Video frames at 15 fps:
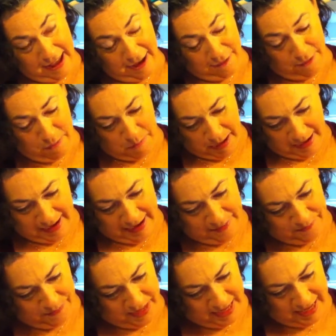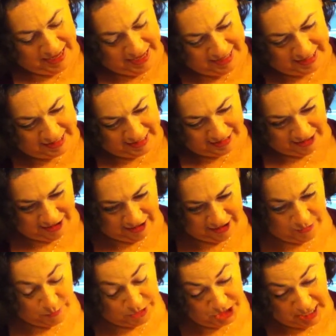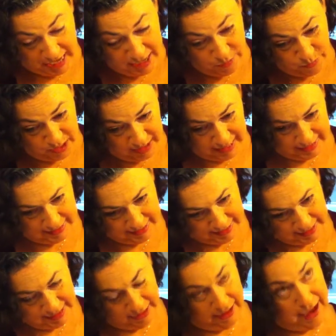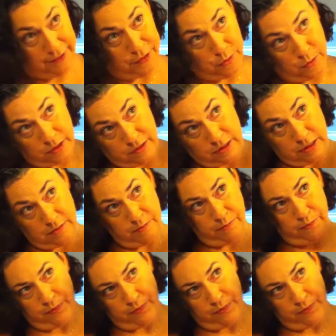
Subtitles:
everybody in his salon, which I didn't realize this until afterwards,